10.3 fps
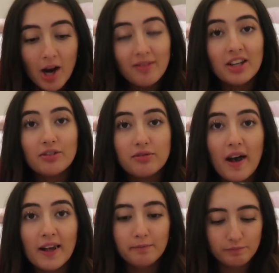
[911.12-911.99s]
I'm not
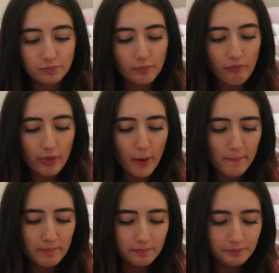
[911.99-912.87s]
fine,
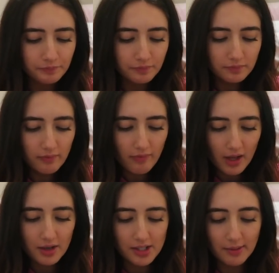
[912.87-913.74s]

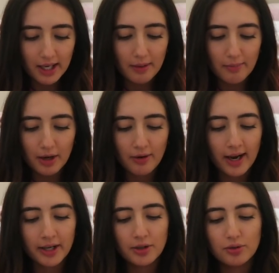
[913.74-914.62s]
because I'm getting better
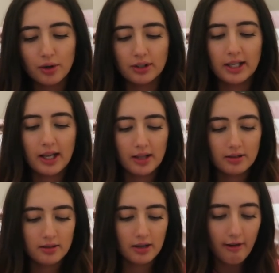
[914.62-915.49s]
at controlling it
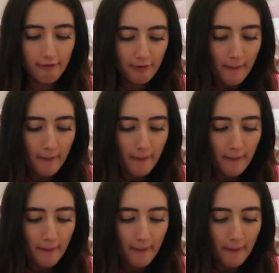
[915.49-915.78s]
and stuff.